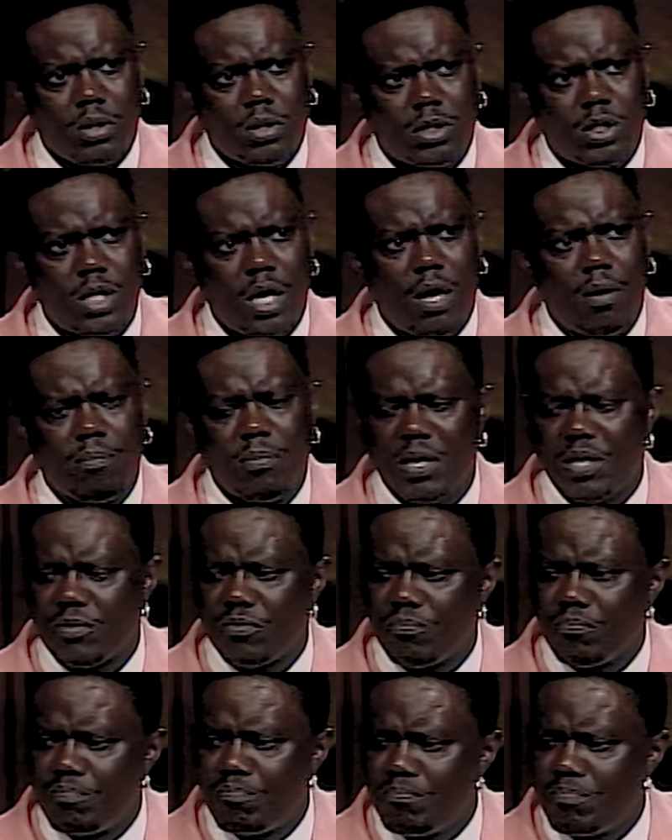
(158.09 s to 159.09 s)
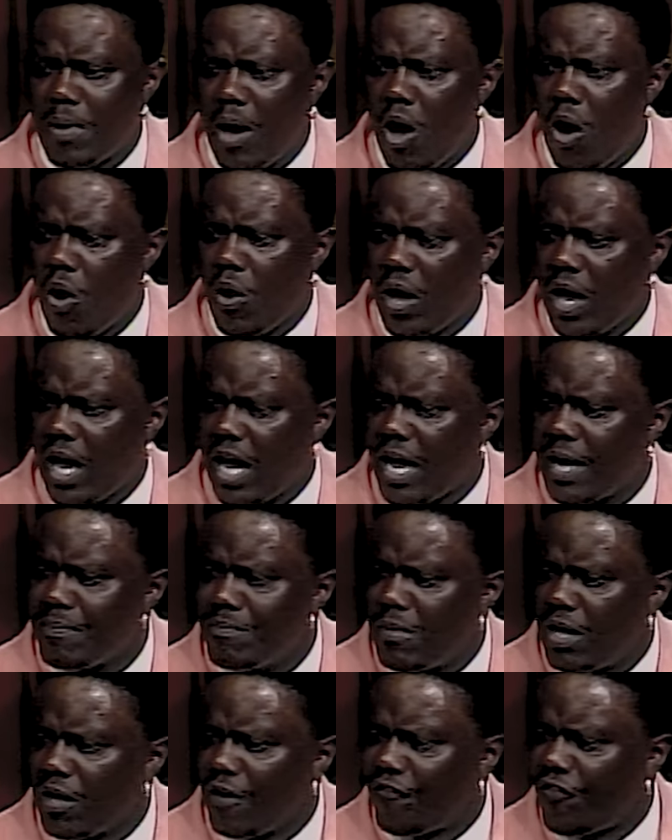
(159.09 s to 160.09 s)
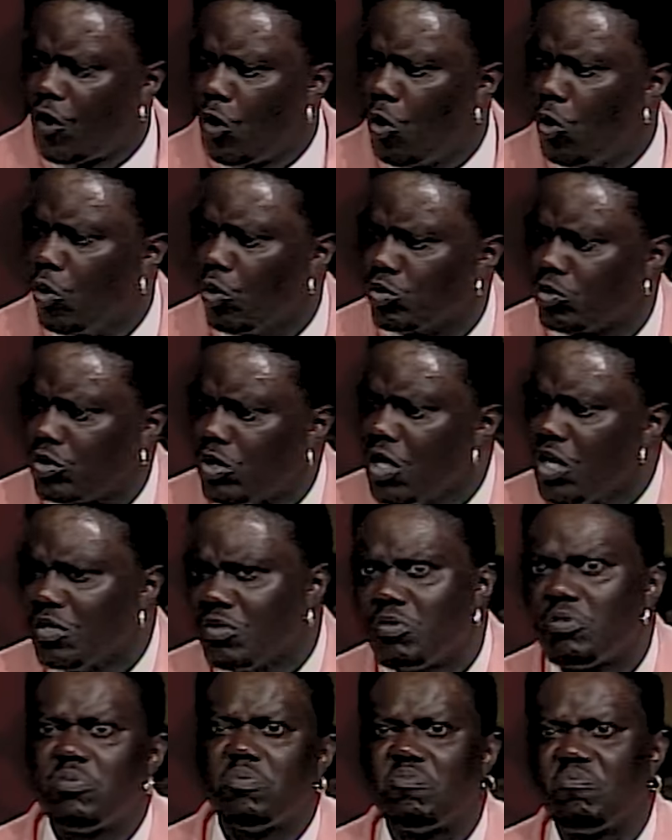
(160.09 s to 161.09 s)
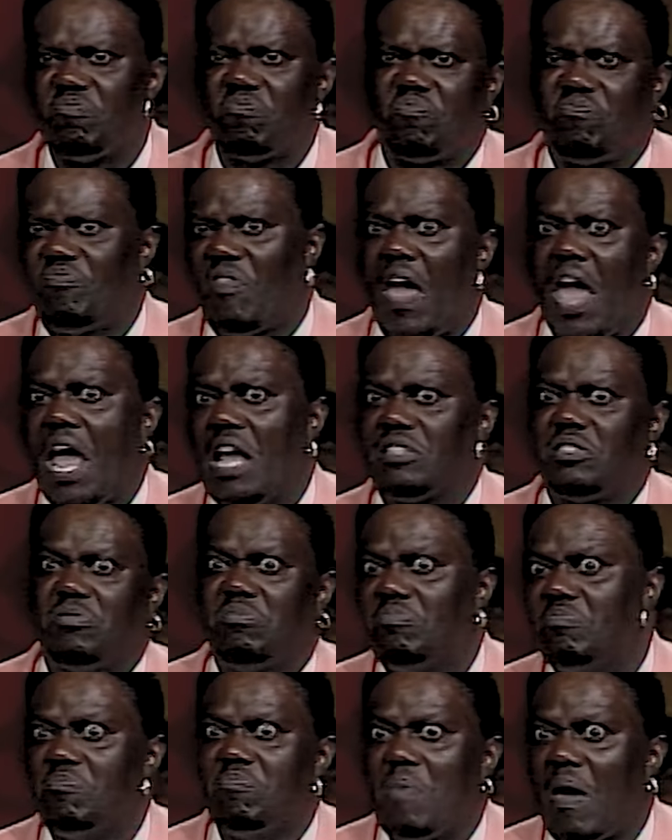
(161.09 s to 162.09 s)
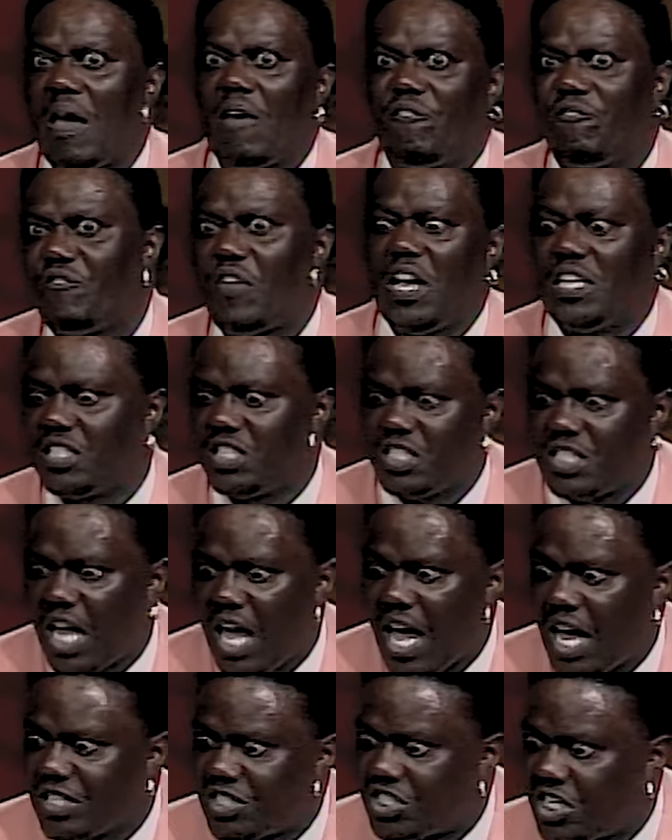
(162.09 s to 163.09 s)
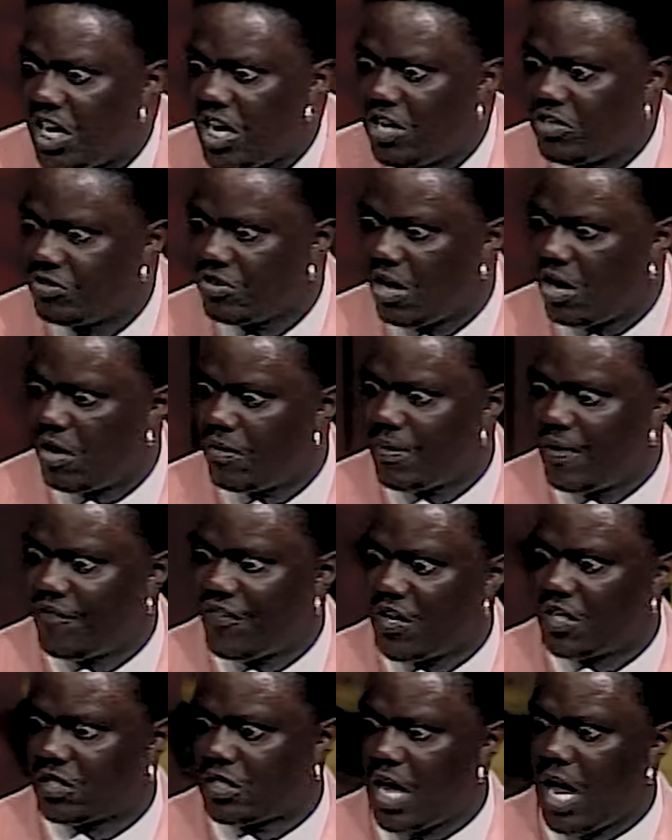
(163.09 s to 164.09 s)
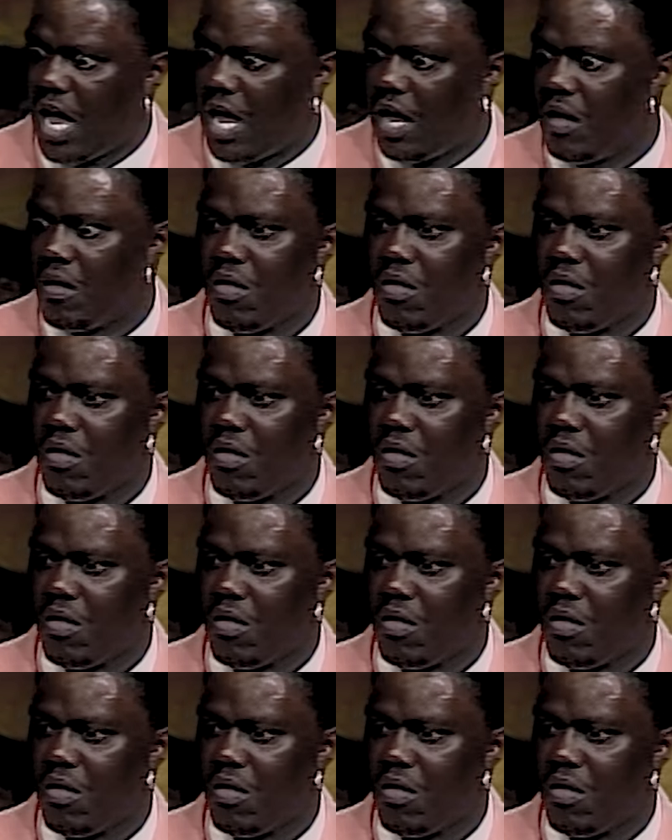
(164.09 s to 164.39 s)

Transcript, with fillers: Some bitch bald head motherfucker, fast, make faces ass children all motherfucking time.